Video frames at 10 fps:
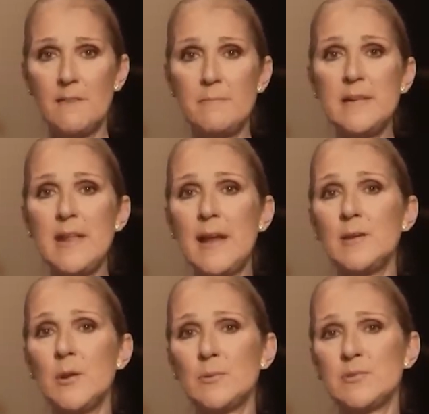have been
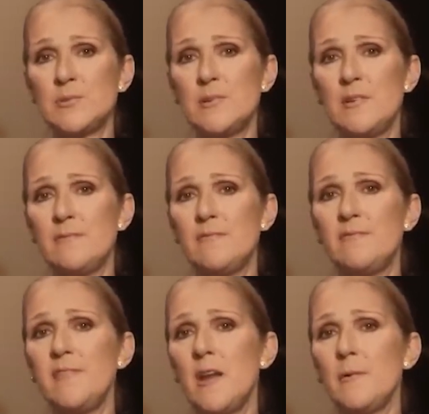diagnosed with a
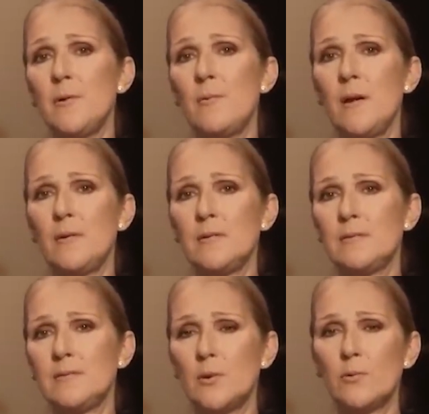very rare
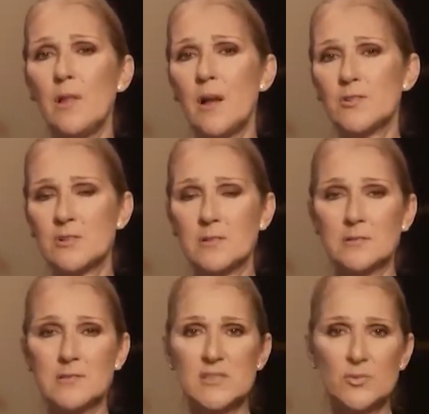
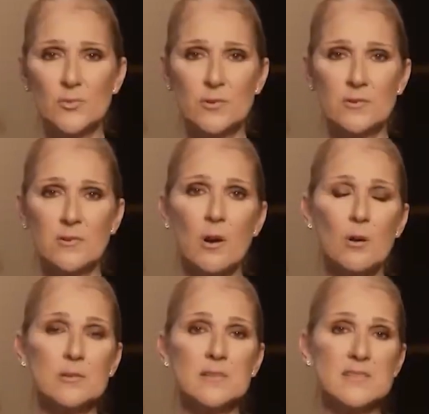neurological disorder
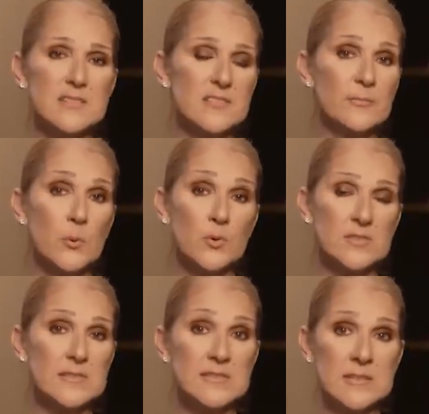called stiff
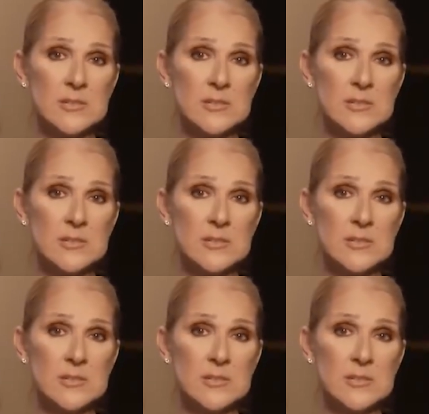person